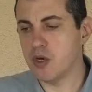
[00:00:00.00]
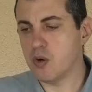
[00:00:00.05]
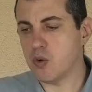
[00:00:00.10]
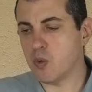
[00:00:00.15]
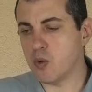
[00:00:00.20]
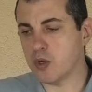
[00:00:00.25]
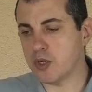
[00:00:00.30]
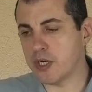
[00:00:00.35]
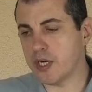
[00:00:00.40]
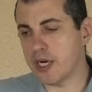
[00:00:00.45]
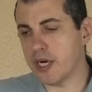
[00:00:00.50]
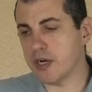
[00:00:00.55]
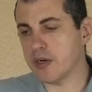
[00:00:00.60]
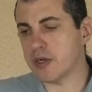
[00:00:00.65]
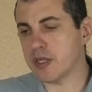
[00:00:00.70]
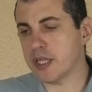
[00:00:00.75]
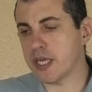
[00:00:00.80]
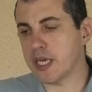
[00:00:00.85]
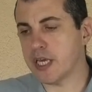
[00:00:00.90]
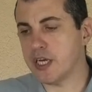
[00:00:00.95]

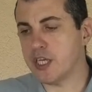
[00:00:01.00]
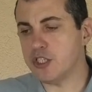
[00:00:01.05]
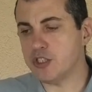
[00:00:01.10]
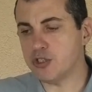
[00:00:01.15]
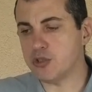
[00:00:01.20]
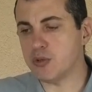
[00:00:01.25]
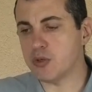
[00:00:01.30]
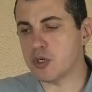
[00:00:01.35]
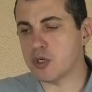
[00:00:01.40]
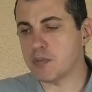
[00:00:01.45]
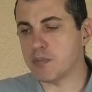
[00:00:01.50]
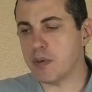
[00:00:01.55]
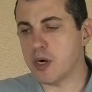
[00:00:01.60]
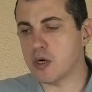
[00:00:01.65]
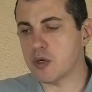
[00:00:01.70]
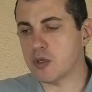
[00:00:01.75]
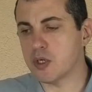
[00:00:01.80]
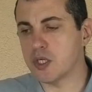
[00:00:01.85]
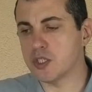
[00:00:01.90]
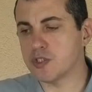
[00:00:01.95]
Ordinarily, an issuer
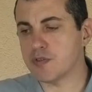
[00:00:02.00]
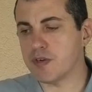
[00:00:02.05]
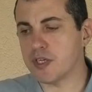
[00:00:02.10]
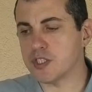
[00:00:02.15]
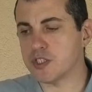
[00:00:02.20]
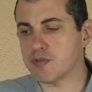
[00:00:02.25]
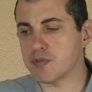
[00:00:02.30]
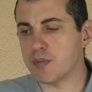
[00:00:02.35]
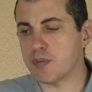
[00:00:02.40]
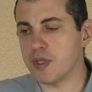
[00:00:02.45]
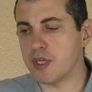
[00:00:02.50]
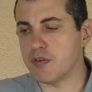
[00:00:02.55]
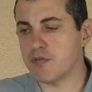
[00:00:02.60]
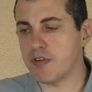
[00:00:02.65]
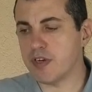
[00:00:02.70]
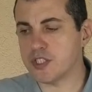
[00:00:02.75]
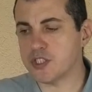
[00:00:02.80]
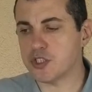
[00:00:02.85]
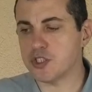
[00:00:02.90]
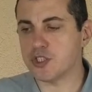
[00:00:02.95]
borrows funds from the
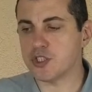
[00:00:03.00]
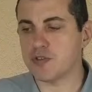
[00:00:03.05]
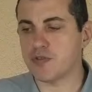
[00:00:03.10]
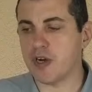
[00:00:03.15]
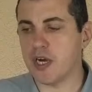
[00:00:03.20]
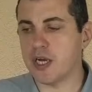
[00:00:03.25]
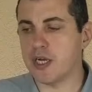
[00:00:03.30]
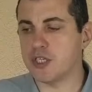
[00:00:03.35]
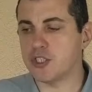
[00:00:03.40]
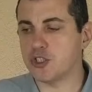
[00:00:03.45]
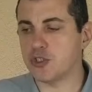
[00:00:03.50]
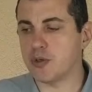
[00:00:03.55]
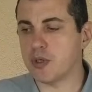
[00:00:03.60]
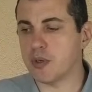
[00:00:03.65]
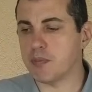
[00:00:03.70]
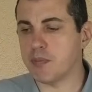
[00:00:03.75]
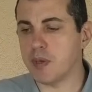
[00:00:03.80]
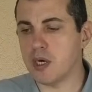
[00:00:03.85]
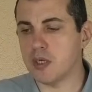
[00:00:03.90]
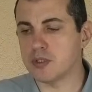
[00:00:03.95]
investors via issuing a
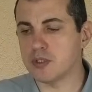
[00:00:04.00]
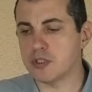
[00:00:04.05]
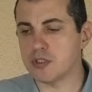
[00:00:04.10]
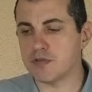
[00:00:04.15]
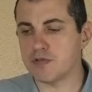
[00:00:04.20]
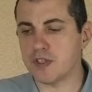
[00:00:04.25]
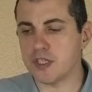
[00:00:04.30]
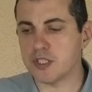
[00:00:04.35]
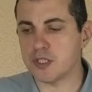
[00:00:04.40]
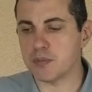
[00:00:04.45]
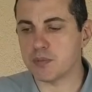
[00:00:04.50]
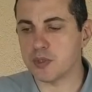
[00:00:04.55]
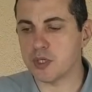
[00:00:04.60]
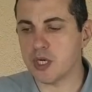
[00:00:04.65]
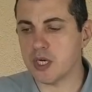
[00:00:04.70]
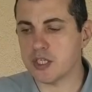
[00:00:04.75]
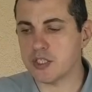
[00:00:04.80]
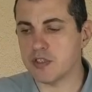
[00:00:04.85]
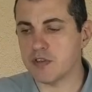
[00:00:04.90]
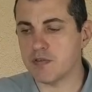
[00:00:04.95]
bond to fund a
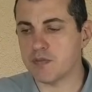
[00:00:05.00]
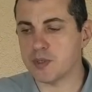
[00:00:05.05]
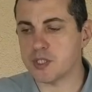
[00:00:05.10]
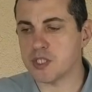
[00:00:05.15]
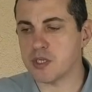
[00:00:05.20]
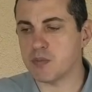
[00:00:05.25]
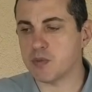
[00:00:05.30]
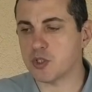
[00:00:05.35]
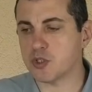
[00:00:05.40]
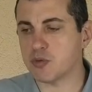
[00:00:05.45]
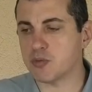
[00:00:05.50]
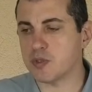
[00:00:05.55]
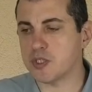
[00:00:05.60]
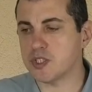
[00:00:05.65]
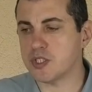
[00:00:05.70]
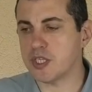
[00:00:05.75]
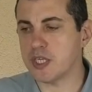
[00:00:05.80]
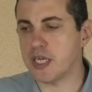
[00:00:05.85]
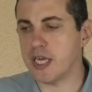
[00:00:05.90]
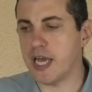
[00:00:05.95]
productive but somewhat
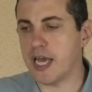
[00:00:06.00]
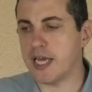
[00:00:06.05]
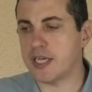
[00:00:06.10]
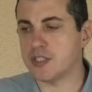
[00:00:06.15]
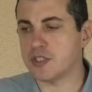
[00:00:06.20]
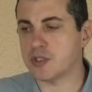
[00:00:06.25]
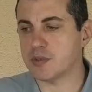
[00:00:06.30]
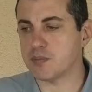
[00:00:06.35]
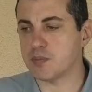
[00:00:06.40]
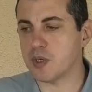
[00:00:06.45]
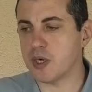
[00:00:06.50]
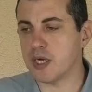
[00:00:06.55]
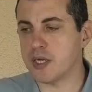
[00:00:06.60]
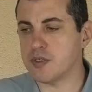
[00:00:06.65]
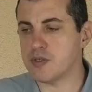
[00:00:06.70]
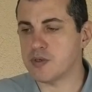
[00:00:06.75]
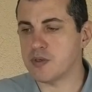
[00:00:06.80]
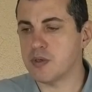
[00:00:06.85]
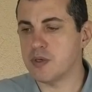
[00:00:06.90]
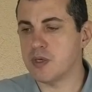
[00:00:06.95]
risky enterprise.